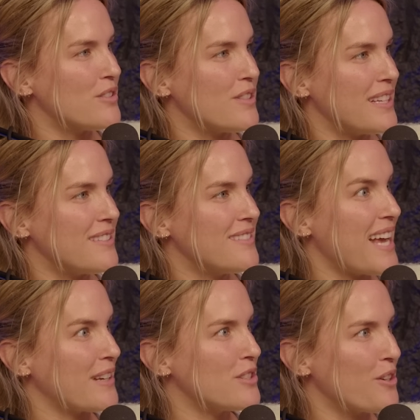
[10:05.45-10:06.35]
So they
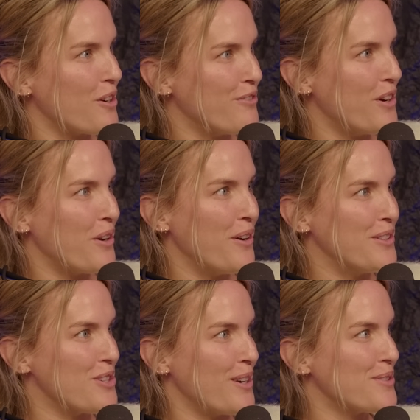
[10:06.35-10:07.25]
texted her a photo.
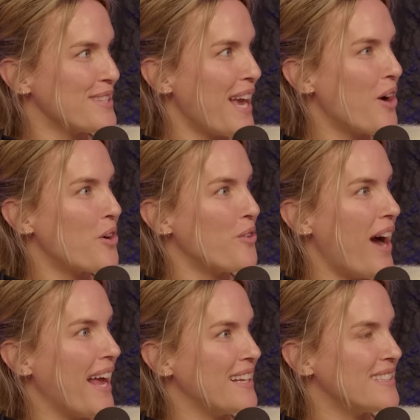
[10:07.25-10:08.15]
And Josh was like
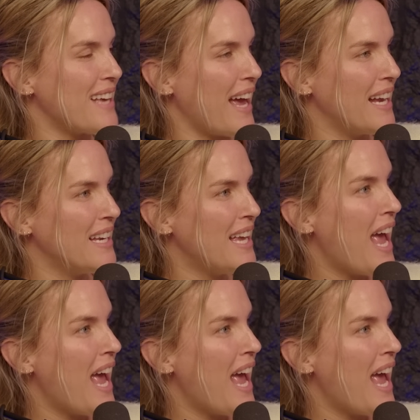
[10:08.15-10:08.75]
crying inside.